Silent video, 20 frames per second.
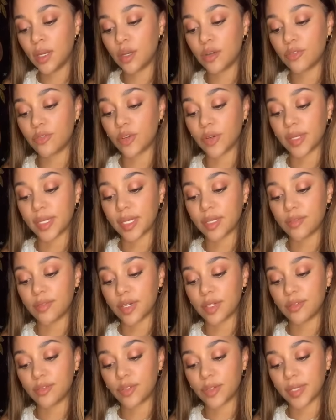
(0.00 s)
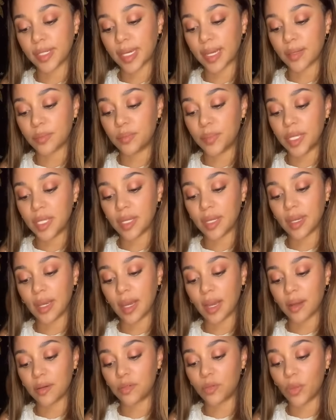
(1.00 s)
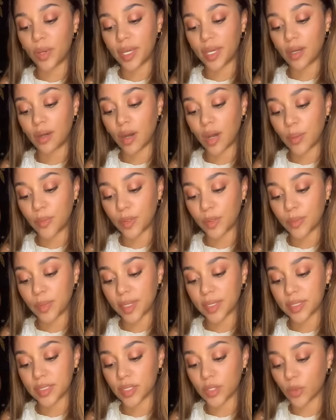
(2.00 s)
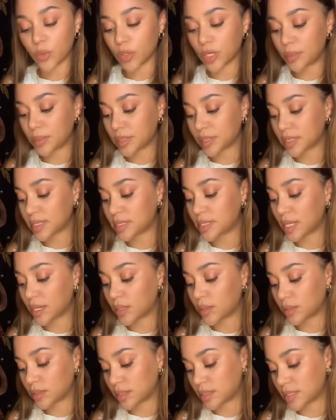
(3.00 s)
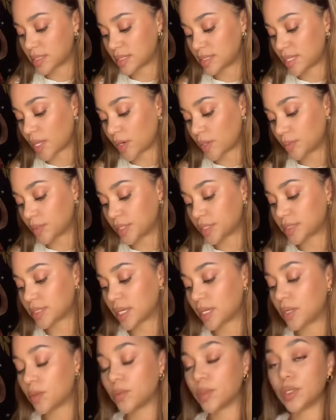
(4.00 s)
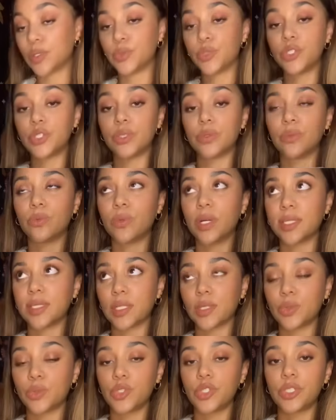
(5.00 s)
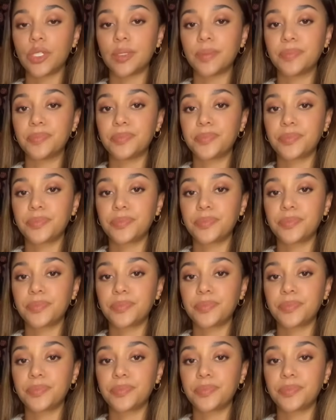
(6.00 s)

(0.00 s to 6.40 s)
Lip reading: Forgive and forget, meeting halfway, compromise, agreement, settlement, and a resolution.